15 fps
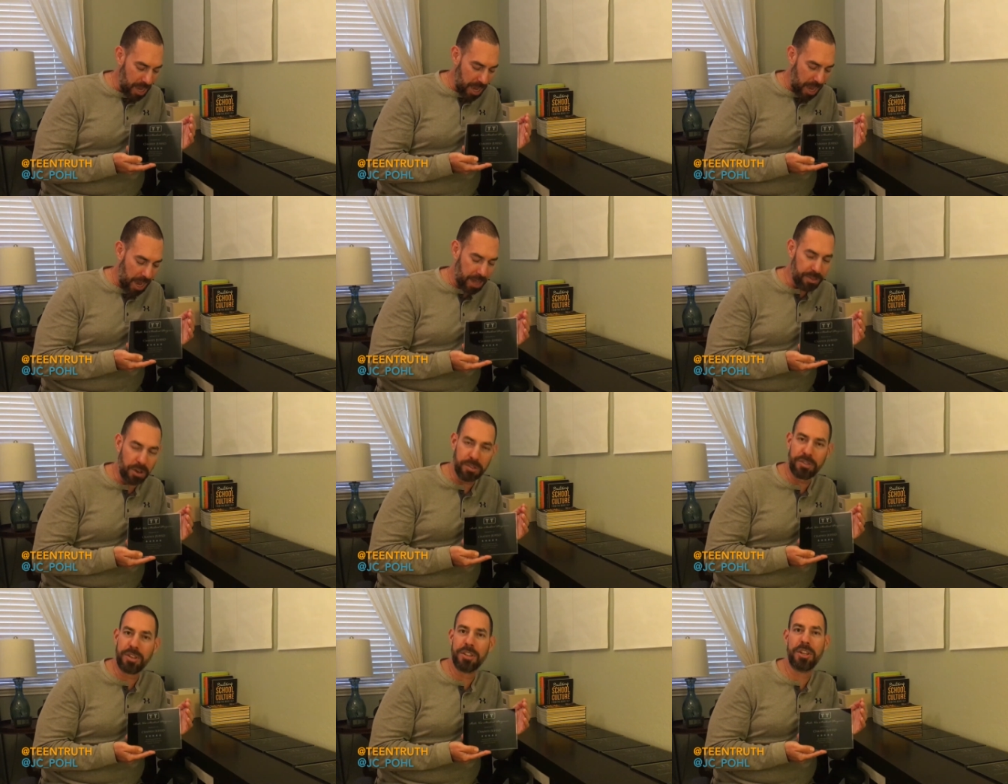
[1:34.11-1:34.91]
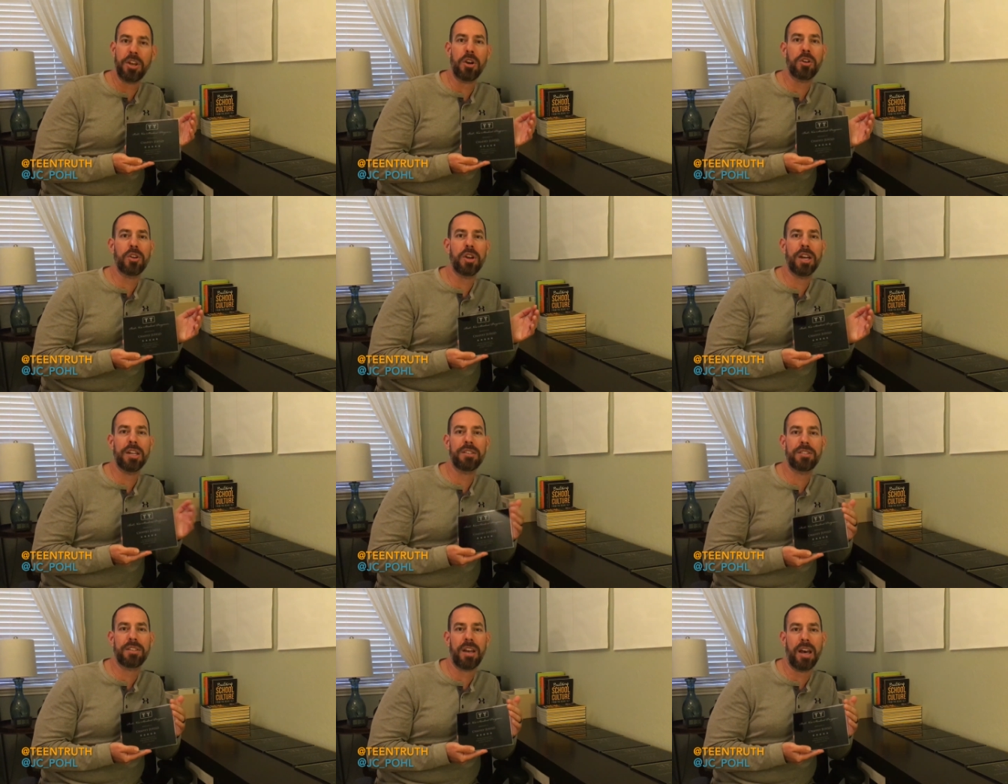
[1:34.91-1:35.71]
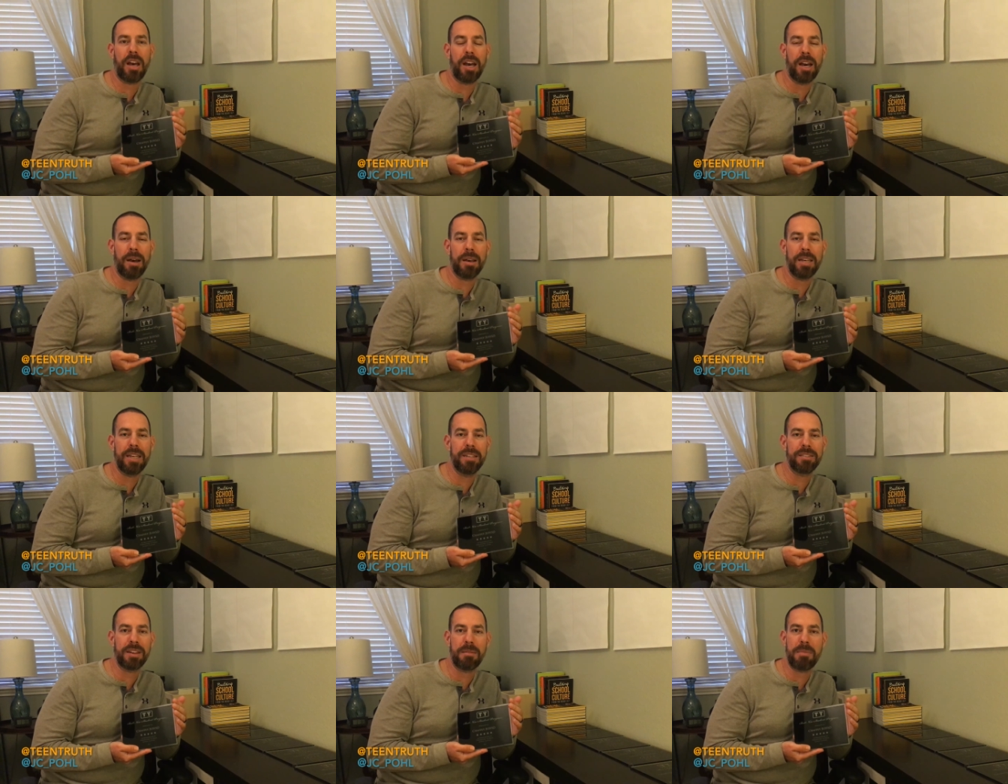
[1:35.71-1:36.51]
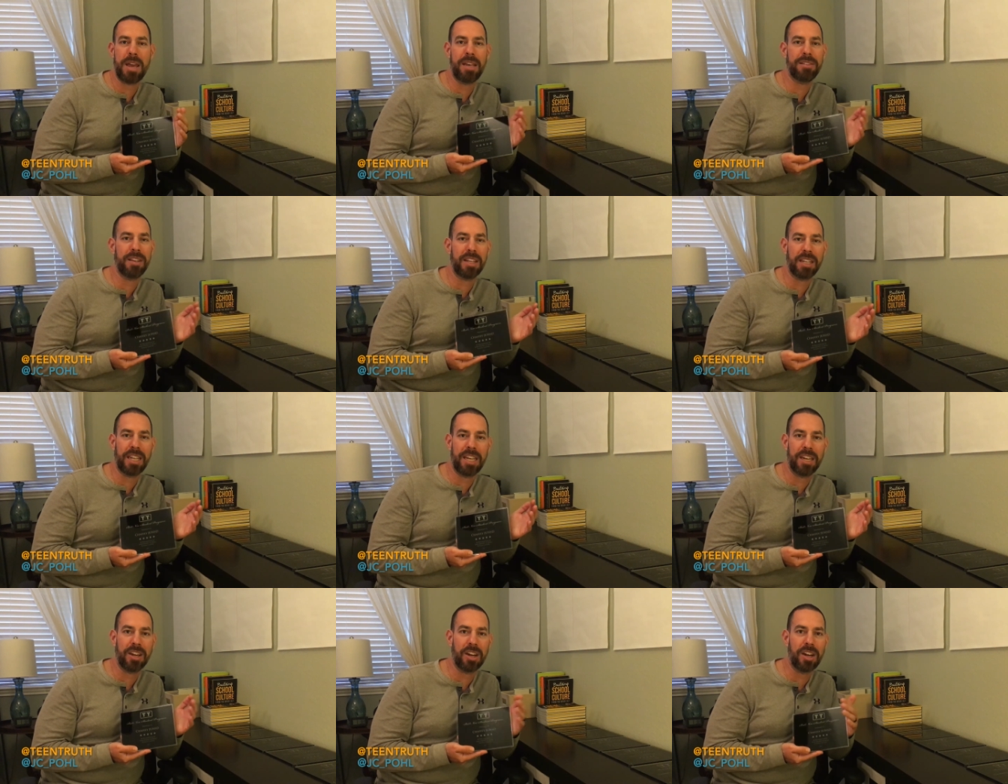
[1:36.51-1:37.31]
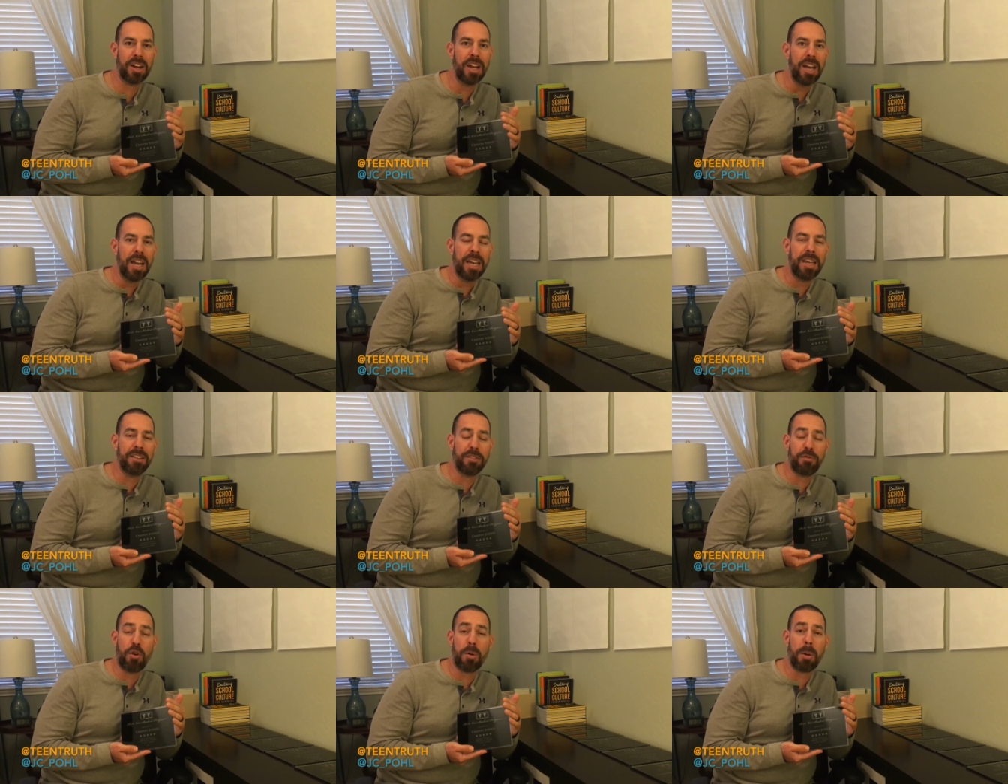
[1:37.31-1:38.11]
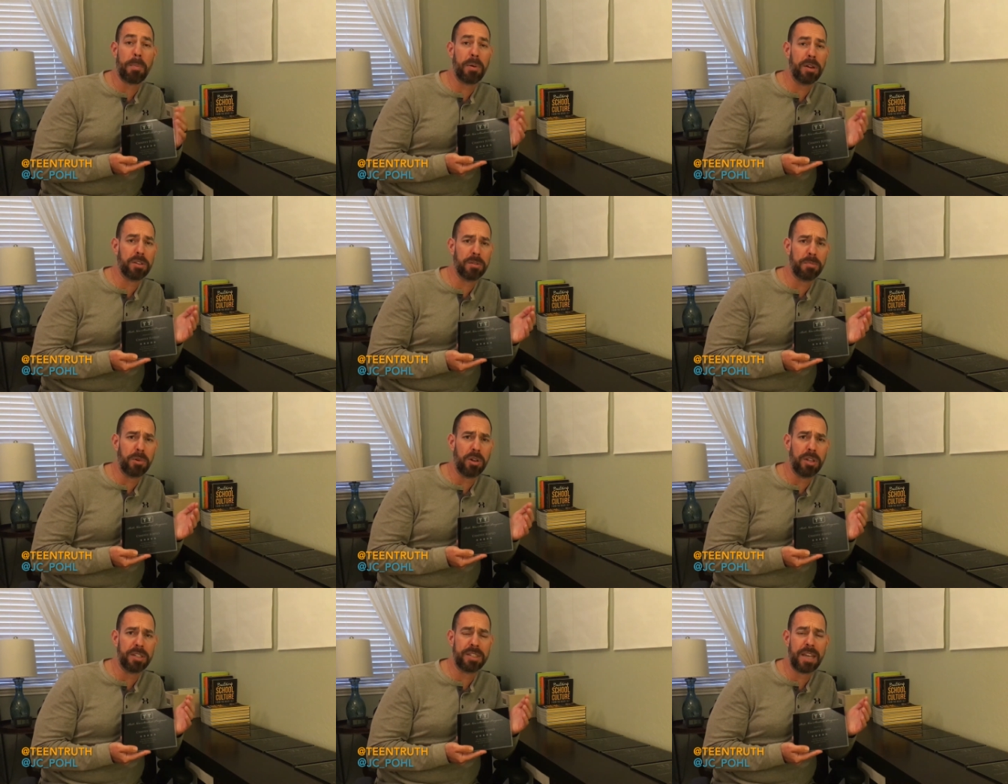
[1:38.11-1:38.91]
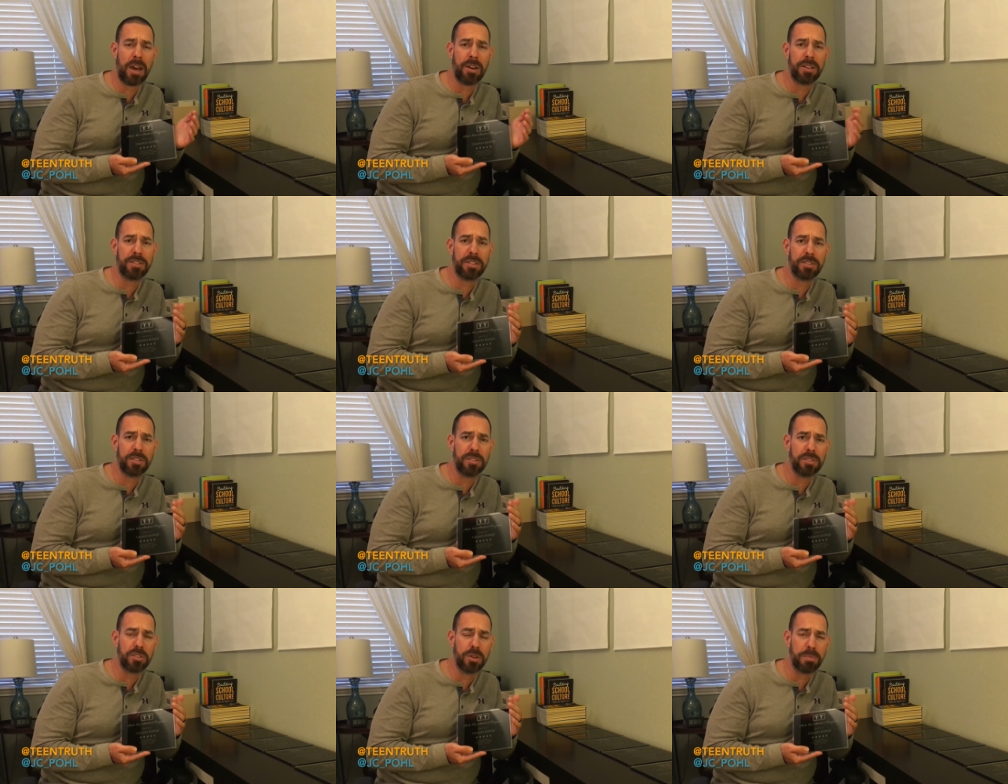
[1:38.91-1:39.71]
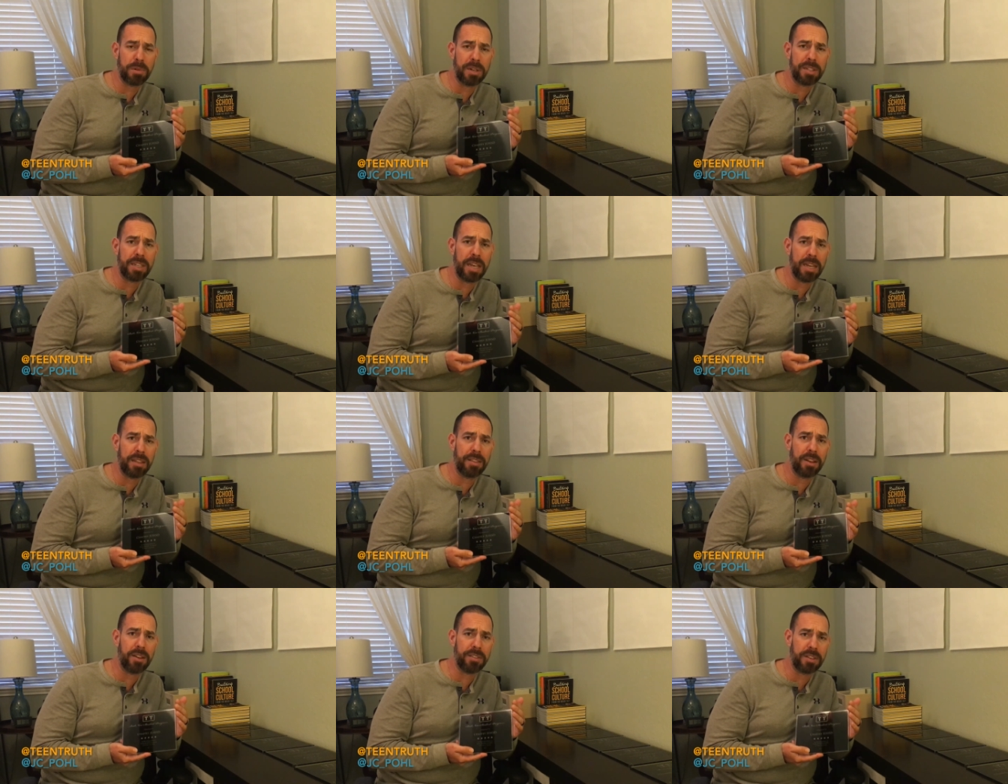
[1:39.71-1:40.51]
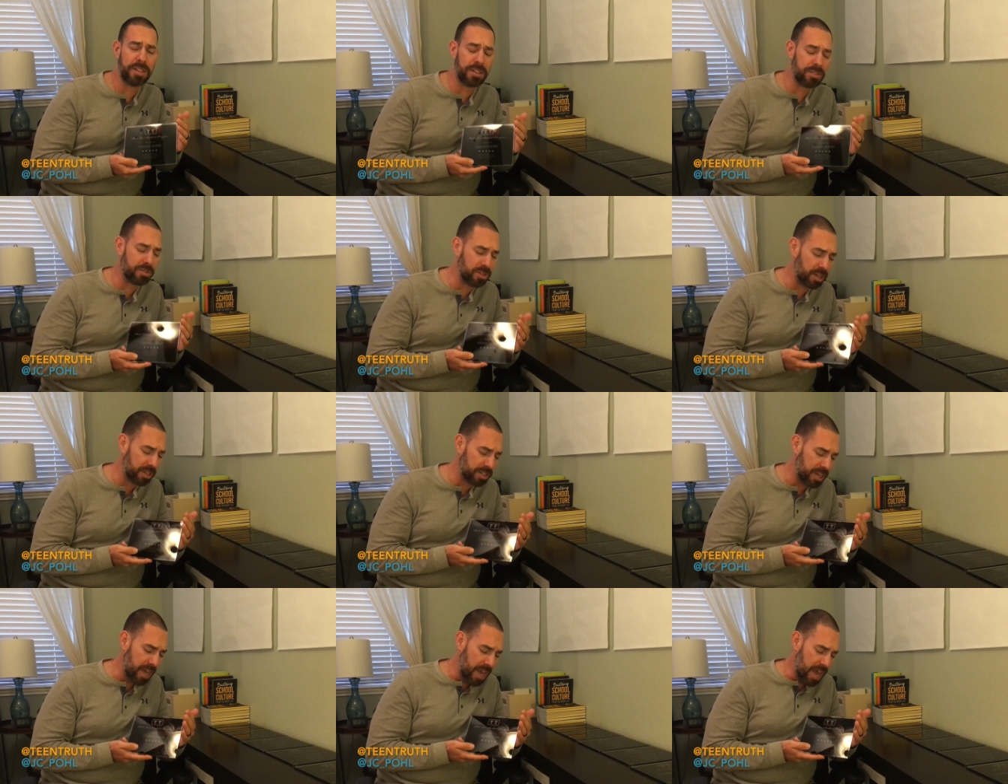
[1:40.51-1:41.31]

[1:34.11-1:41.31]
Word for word: Uh, those of you that know Chris, uh, he's an amazing leader. He's a former principal. He's now an assistant superintendent there at the district.